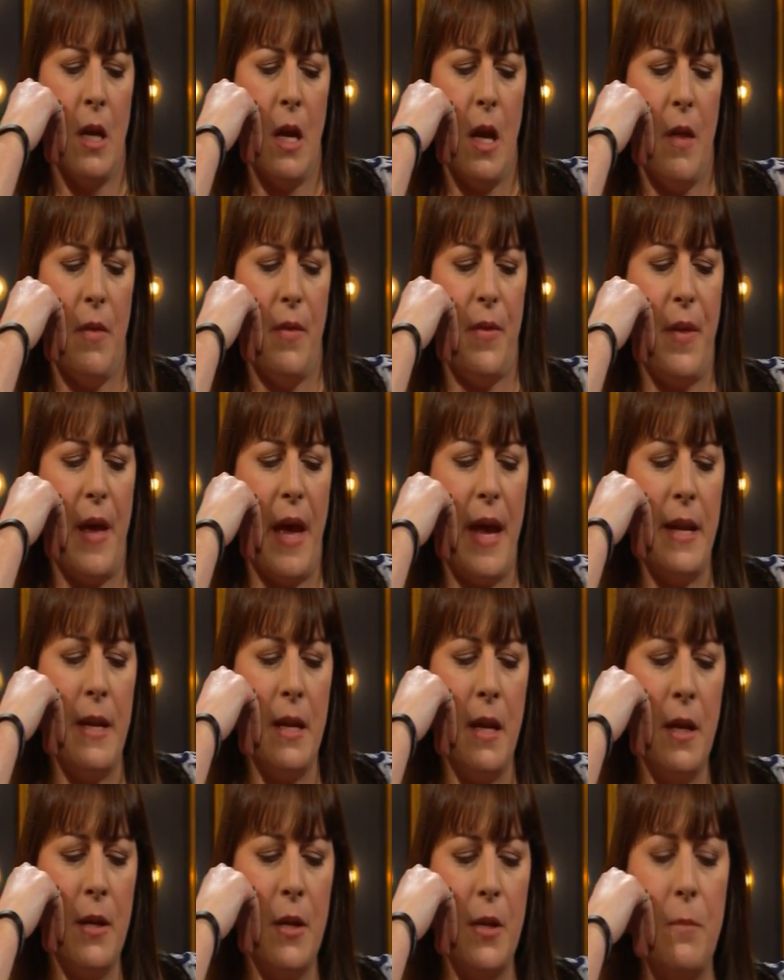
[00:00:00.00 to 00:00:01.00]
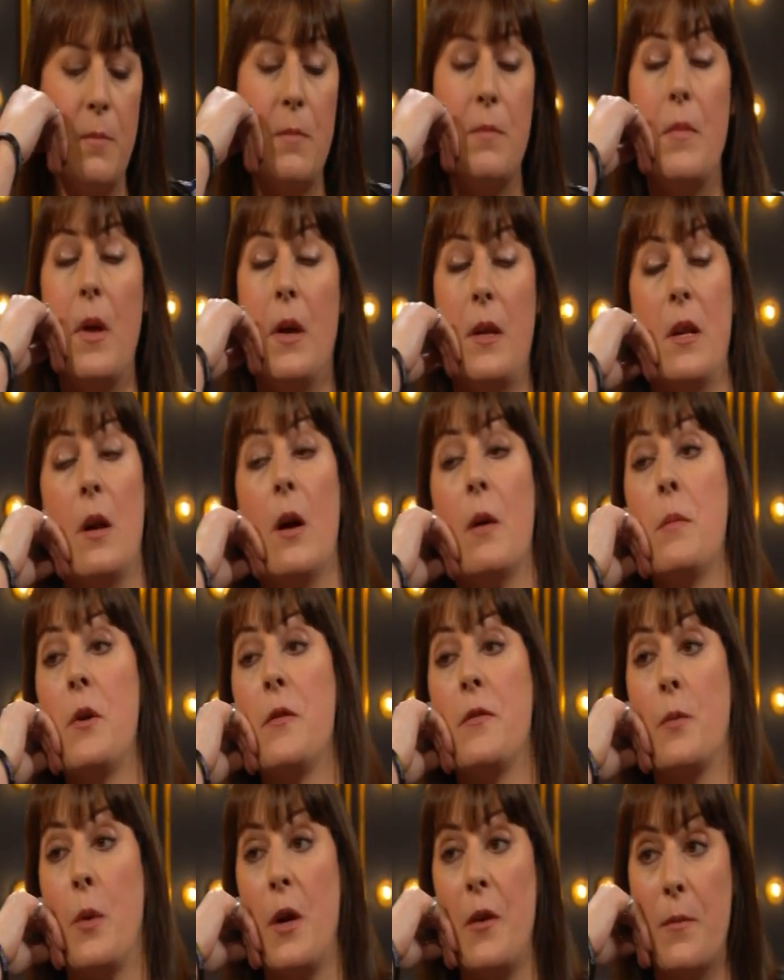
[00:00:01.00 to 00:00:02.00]
Then I
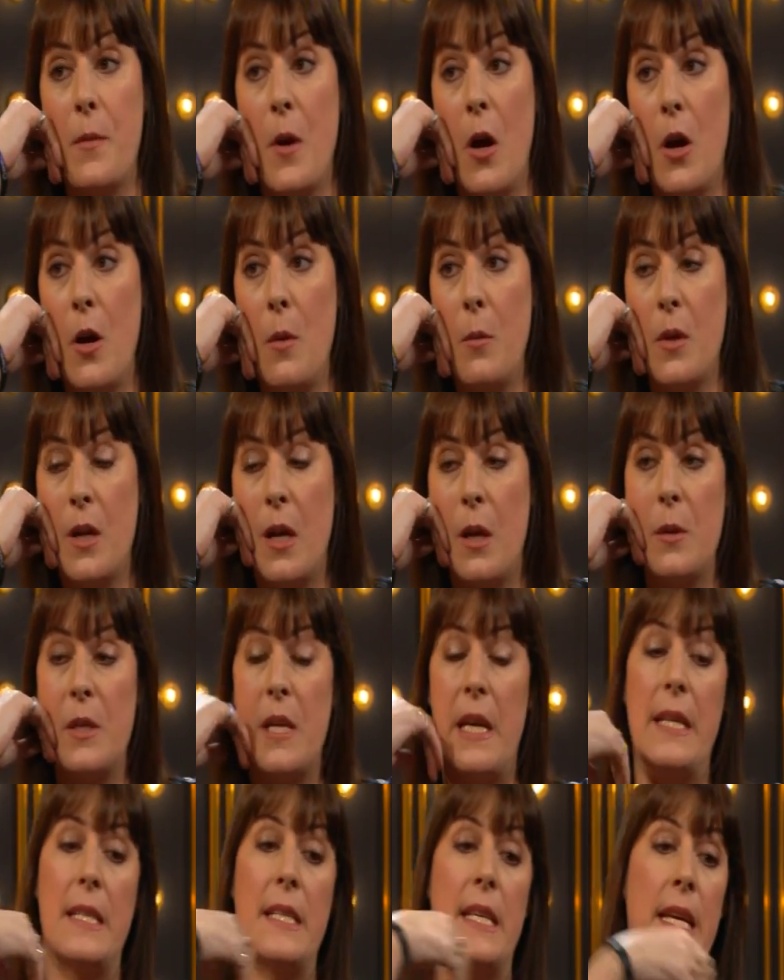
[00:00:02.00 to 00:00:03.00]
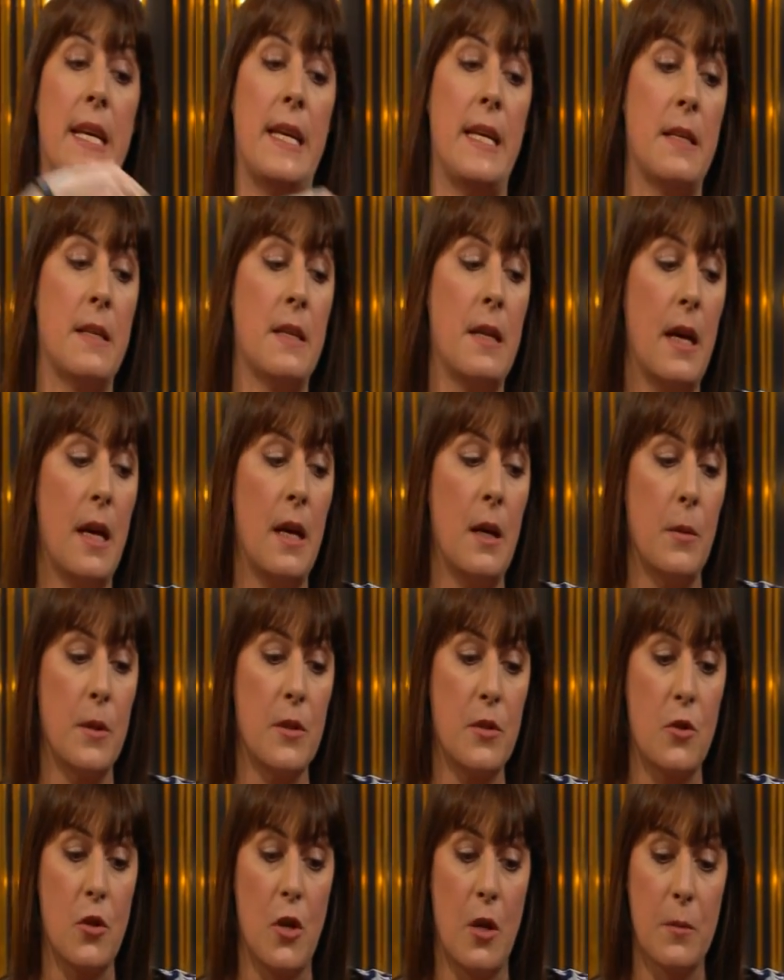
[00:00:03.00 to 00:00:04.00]
moved away from home when I was 18. I went
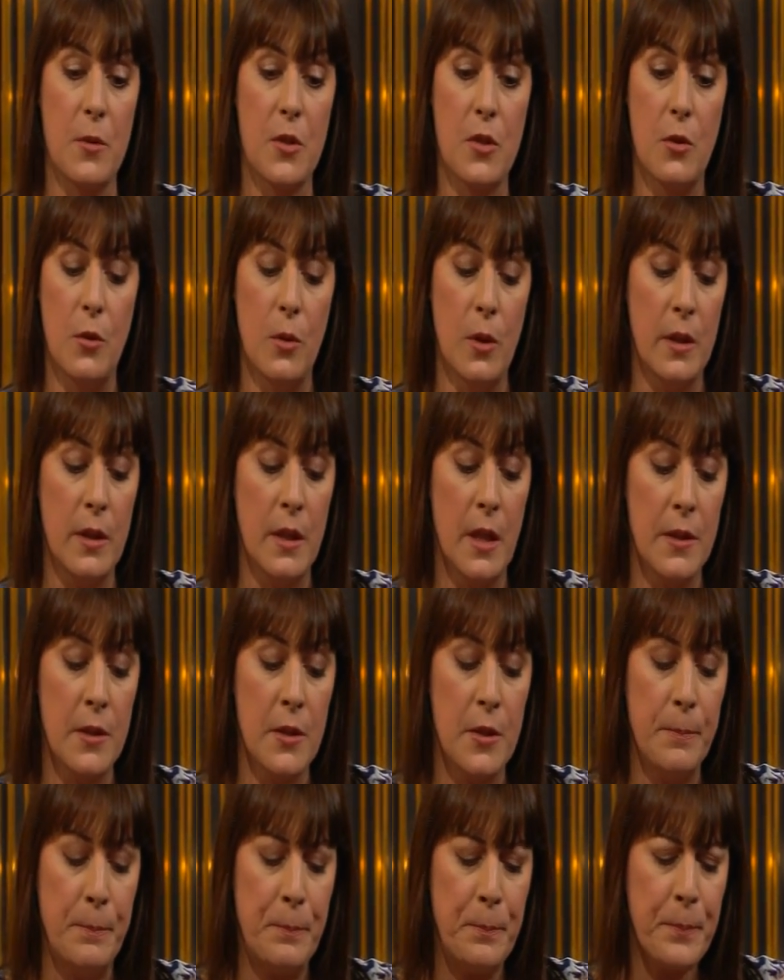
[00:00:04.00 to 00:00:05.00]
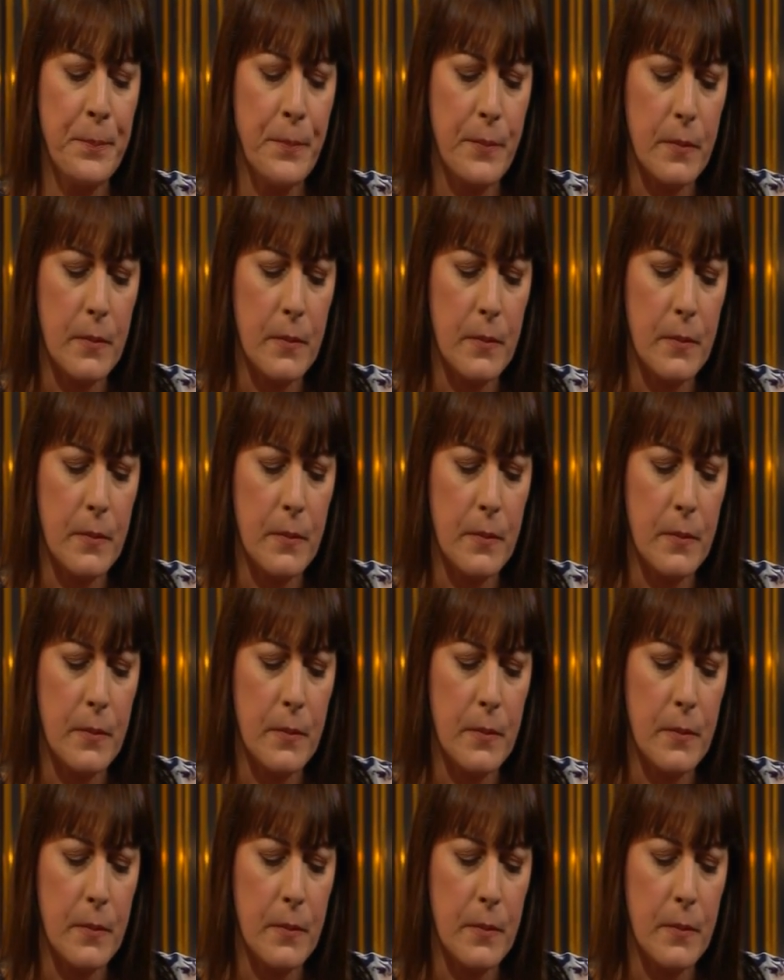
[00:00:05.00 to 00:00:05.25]
to drama school in London,